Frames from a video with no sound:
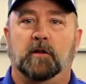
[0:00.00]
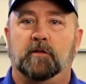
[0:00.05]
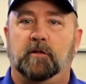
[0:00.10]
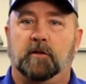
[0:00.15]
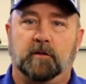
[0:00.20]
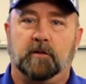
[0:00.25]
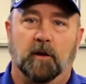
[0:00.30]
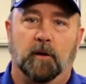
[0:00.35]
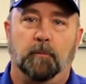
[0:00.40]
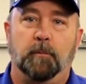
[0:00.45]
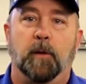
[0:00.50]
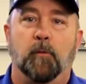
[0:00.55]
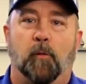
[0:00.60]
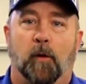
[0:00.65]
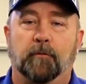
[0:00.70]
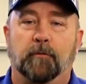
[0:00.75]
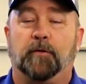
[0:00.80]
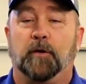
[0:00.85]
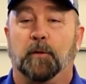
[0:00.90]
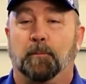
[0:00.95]
This is going to be
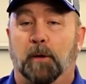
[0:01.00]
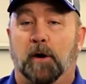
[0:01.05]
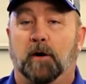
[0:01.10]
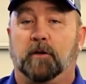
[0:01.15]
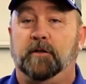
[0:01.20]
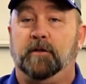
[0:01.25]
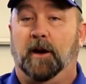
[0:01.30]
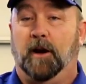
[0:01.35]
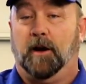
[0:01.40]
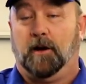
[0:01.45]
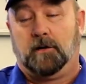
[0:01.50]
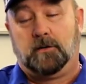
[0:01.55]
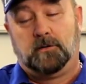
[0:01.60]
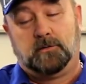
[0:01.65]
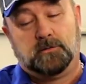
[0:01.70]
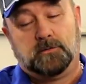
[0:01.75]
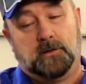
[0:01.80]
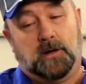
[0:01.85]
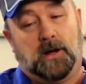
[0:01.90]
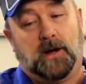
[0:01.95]
one for the books here.
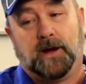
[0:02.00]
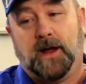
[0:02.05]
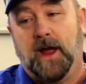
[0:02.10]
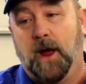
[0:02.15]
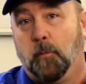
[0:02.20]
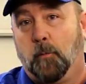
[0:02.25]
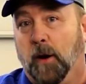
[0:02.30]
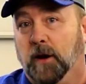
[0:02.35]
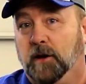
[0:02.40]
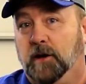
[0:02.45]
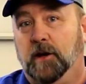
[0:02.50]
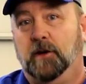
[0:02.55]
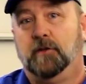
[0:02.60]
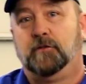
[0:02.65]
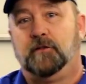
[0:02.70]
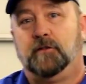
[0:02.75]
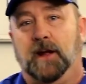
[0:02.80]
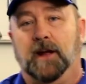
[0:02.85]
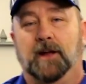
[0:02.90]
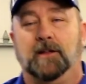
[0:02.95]
I can't wait till you
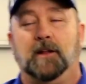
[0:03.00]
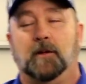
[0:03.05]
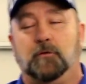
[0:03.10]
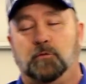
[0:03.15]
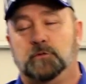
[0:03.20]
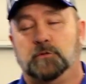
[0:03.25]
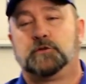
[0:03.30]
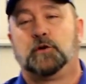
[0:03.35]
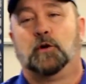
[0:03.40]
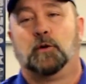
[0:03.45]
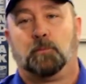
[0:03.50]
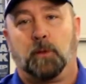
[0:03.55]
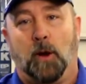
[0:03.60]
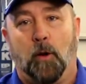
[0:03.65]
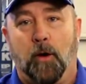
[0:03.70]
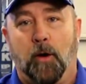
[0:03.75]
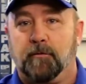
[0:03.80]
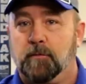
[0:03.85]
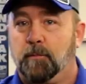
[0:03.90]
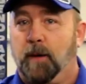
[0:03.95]
see it. This one's going to
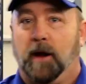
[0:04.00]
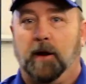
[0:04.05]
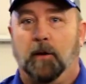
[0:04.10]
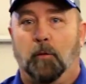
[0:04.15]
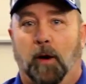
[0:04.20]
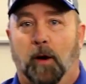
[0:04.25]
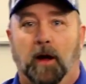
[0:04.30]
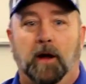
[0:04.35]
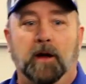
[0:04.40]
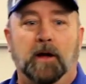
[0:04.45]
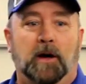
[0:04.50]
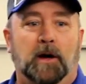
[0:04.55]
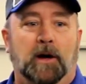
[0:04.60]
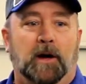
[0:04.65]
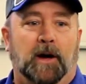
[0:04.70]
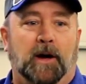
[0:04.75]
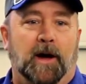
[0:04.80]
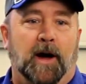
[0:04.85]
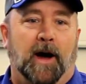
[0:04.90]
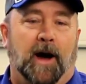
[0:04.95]
blow everybody away.
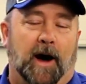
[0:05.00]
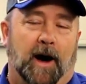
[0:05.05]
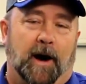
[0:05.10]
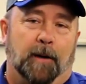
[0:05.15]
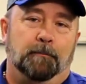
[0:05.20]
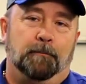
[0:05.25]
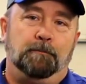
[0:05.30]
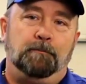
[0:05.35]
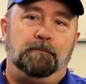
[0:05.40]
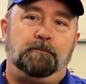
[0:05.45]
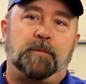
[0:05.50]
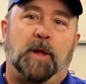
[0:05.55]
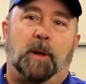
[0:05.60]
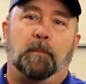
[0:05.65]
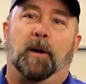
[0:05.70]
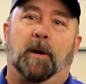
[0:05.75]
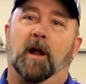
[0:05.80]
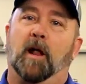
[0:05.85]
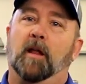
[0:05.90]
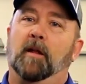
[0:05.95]
But
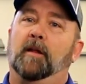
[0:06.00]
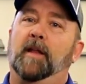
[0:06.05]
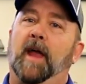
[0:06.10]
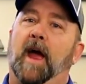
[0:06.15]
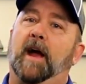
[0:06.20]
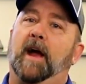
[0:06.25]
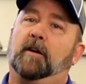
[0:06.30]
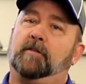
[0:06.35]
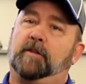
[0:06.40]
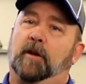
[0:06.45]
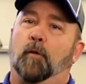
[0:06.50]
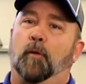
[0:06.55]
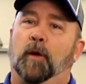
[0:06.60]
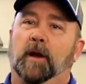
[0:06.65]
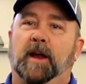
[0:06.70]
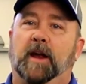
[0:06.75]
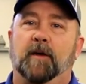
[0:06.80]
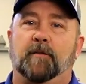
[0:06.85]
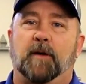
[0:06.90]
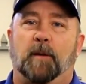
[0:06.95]
other than that, because I don't
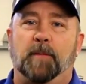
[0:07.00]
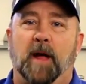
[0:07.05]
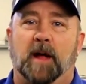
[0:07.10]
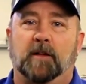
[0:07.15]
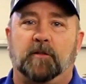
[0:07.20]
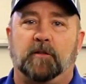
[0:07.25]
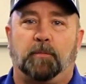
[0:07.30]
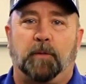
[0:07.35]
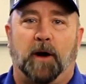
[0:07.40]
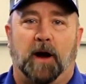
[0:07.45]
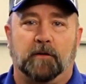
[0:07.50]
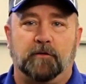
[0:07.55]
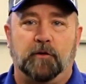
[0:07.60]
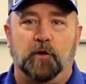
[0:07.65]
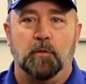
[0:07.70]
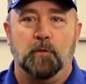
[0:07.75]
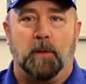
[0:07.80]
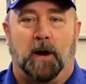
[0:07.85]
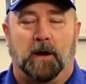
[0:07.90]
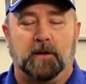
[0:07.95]
want to give up that surprise
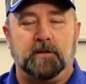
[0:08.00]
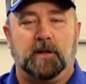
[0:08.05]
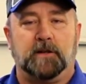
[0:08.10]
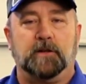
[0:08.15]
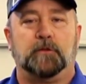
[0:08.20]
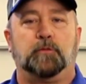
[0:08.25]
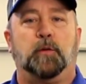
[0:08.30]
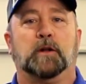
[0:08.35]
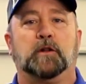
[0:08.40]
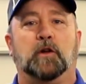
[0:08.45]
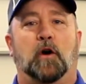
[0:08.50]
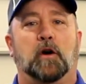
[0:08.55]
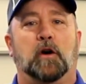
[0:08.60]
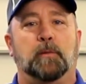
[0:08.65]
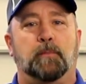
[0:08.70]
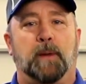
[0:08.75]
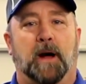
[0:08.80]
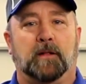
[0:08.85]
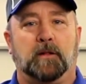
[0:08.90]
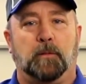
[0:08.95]
too much, I just want to
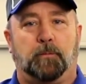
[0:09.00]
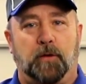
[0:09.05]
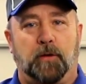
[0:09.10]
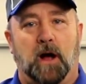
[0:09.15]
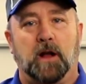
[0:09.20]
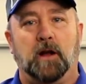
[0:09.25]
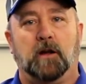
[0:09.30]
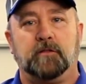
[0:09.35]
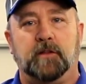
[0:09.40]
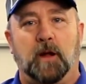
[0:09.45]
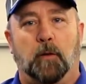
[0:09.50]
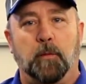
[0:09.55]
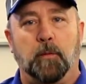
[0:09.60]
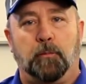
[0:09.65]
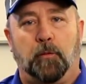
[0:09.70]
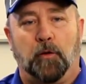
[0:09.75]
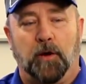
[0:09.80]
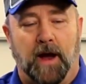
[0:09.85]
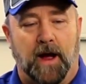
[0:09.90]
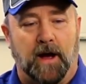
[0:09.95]
talk about the products that we
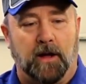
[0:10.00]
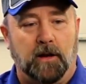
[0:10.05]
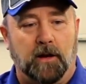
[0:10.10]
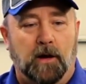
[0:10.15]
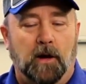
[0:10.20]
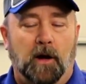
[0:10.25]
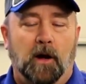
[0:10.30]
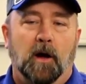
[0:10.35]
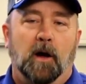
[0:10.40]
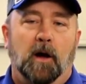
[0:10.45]
put out.